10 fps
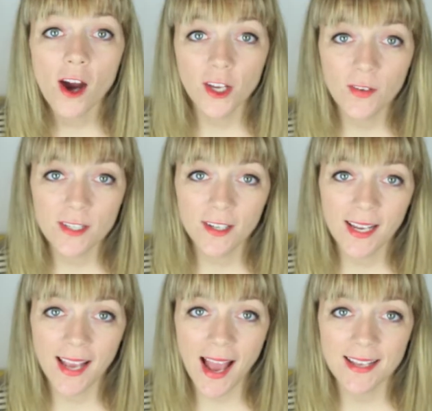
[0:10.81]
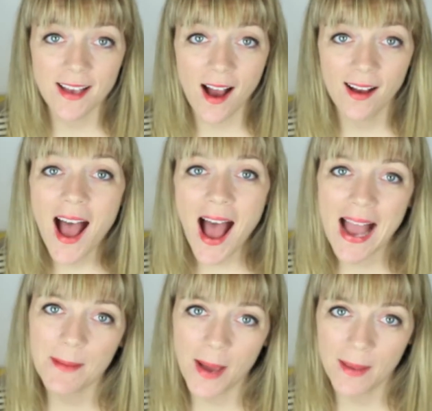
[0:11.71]
Are you turning guys off?
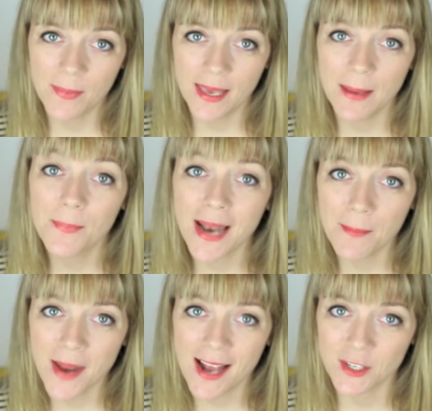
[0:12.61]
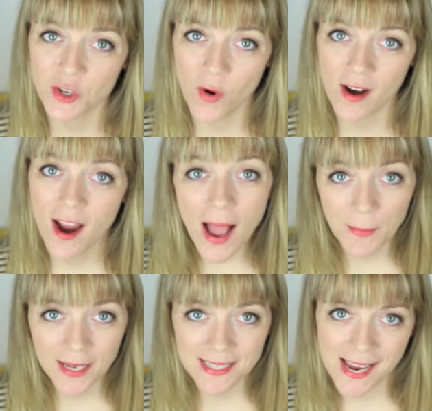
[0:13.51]
I might be, but I'm not sure. I'm
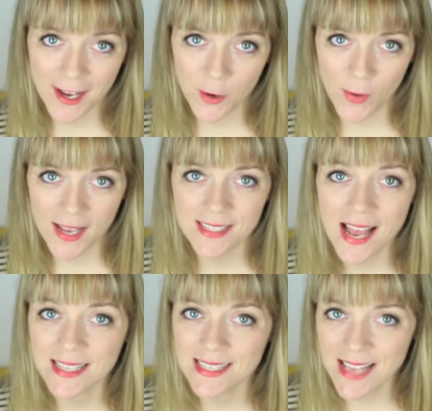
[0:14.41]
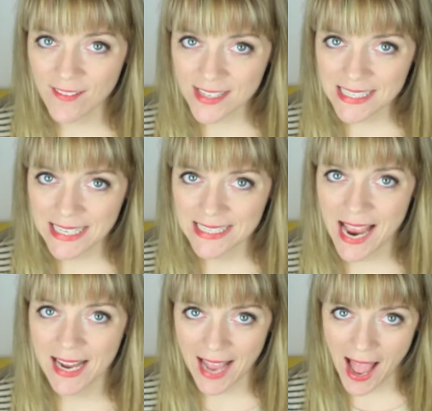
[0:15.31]
gonna take a quiz on
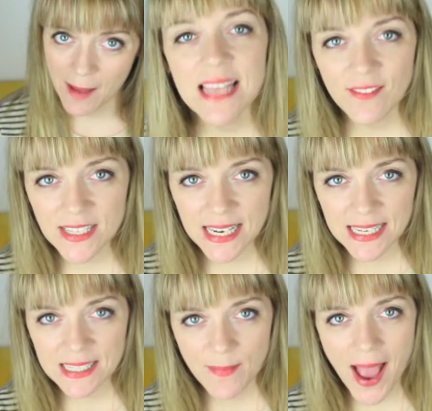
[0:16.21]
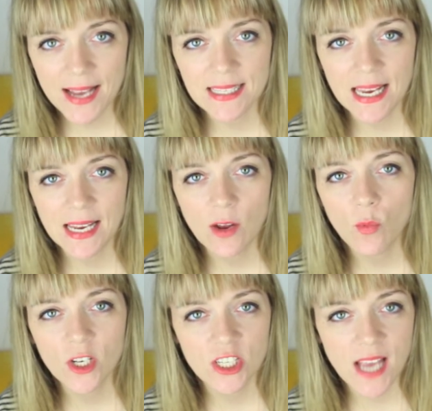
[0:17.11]
17.com. 17 is a magazine,
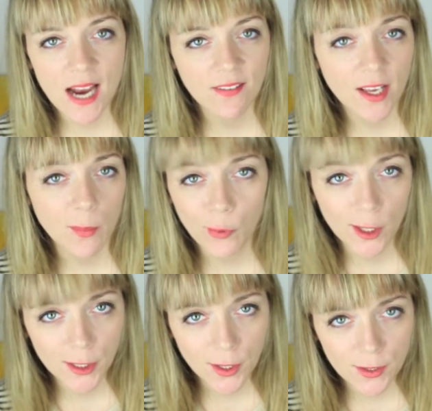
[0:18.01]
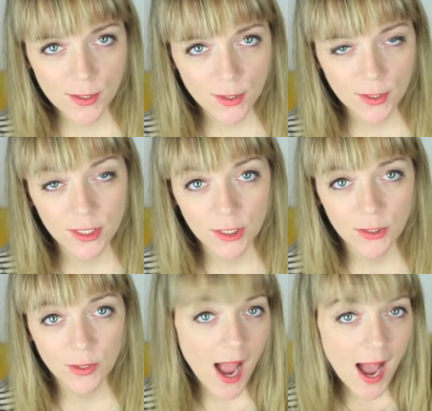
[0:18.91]
which is kind of like a precursor
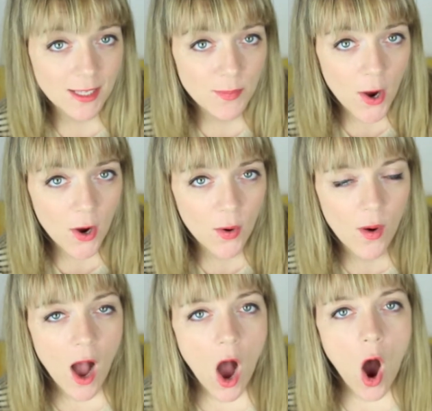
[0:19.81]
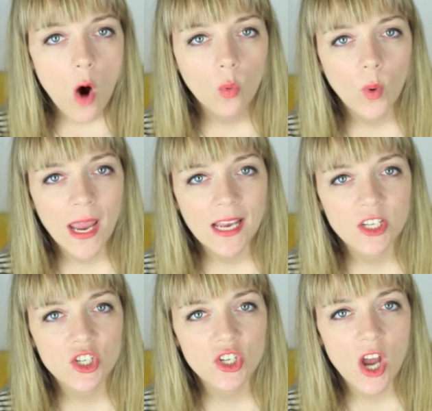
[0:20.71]
to Cosmo,
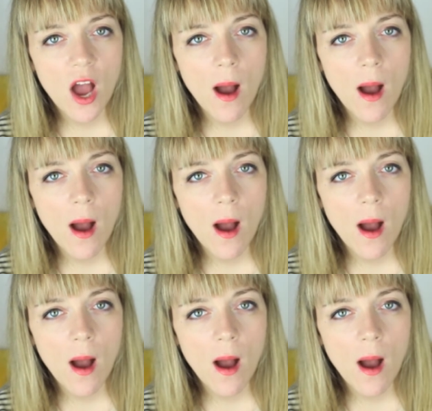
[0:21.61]
which